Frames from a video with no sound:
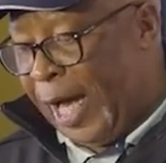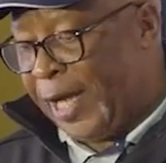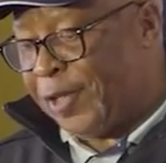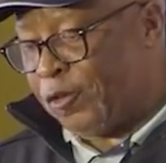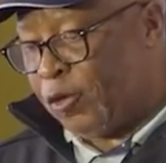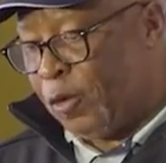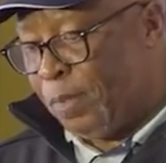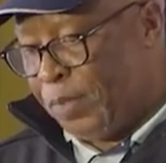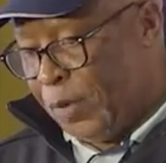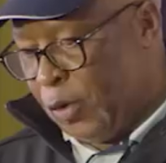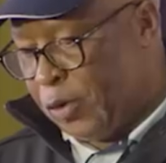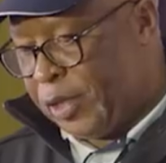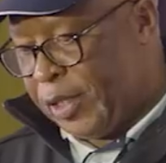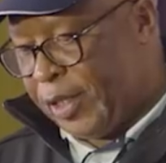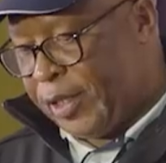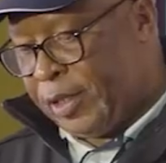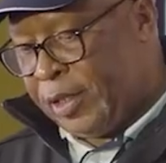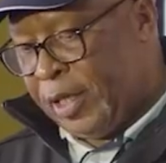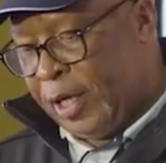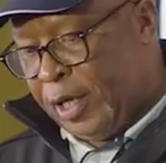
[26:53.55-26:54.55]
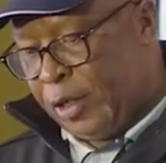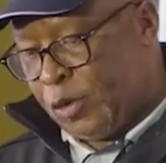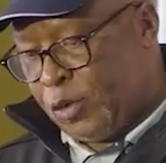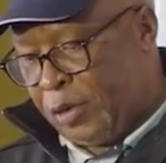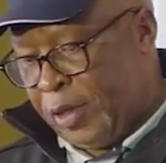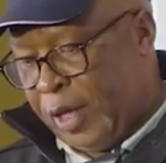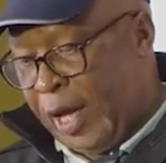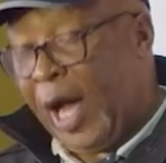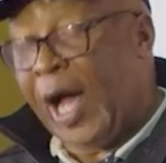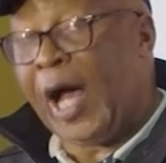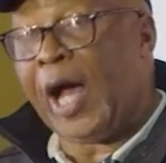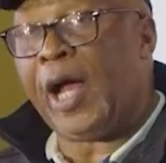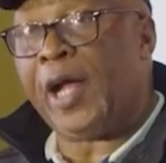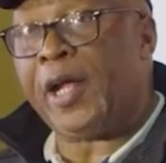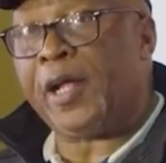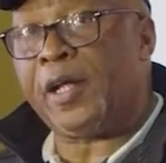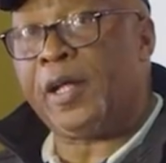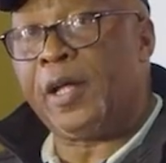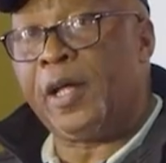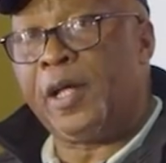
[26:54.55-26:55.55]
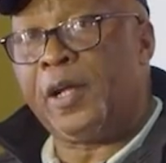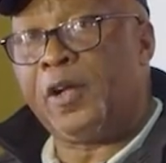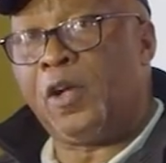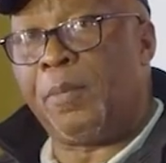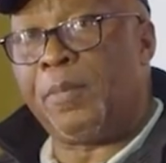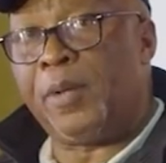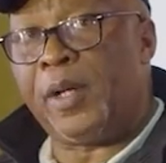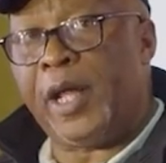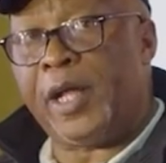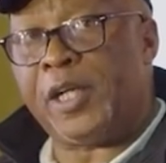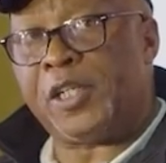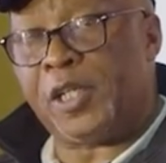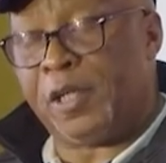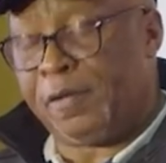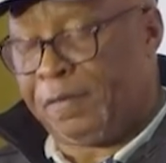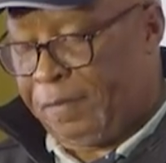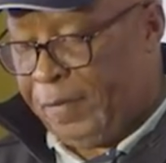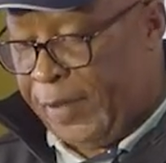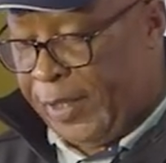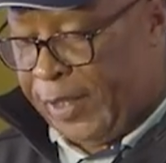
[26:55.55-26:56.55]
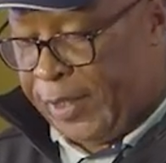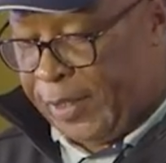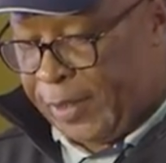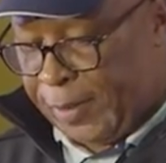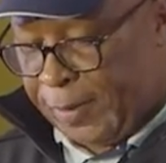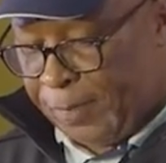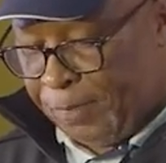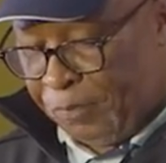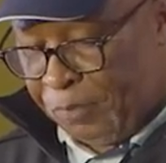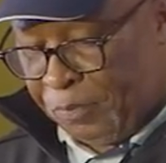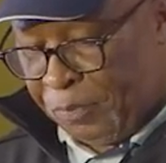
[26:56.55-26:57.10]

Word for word: attributed to the high nomination fees.